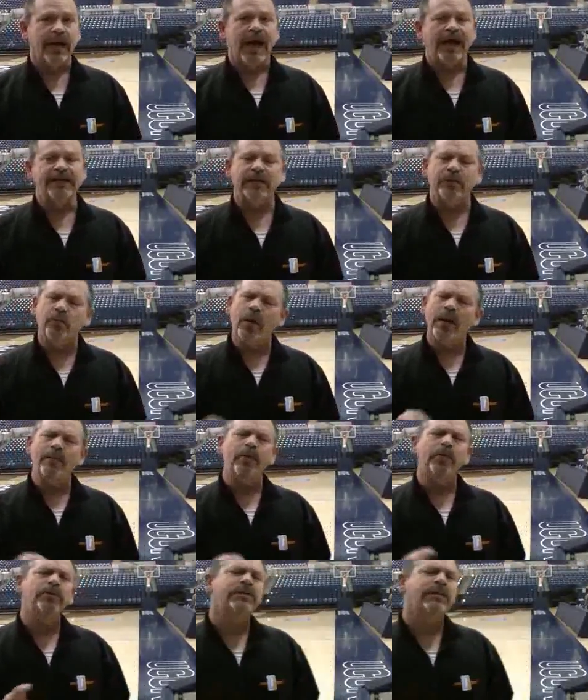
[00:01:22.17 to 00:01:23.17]
I said,
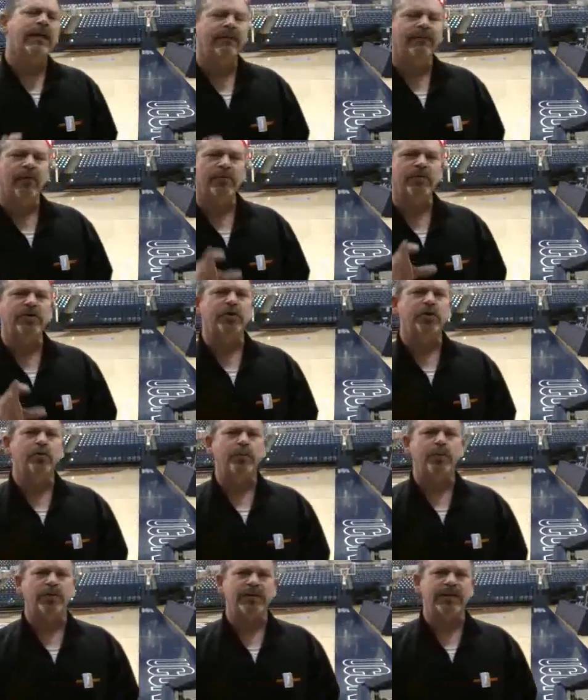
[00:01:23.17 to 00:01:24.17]
what percent of those
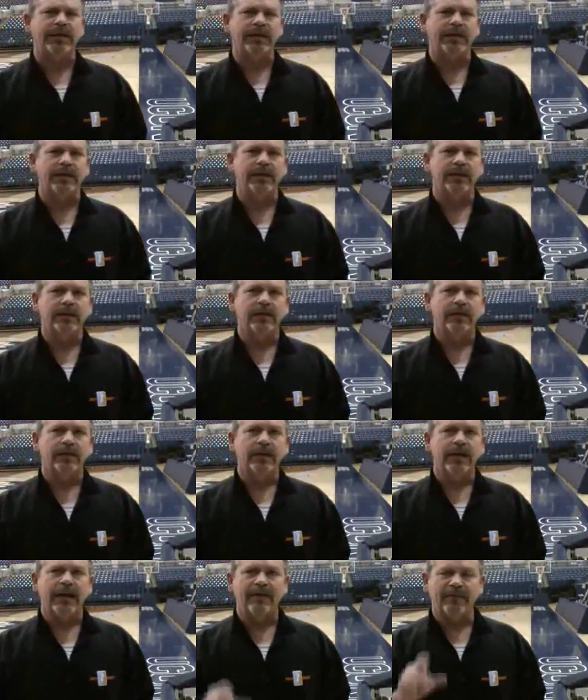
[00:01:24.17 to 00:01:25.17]
2%,
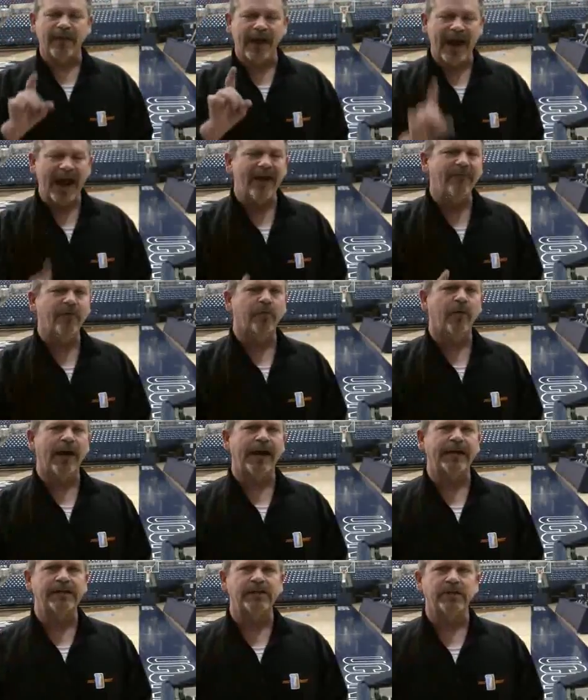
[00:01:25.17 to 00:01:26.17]
if they have
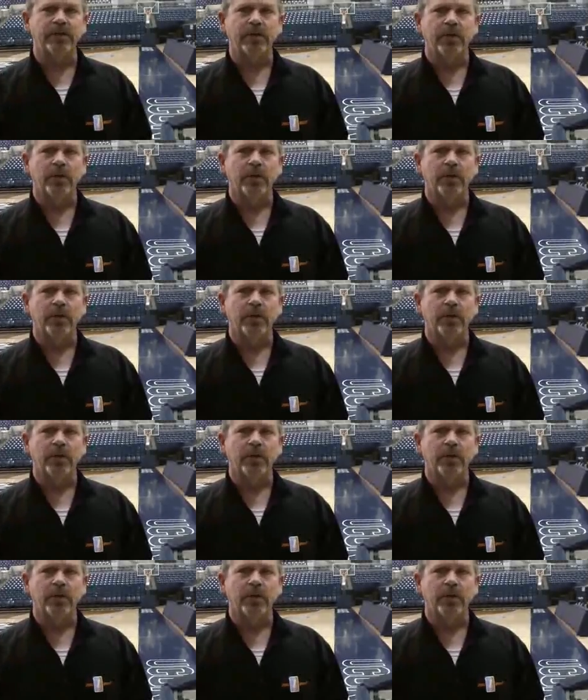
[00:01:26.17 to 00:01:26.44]
grades,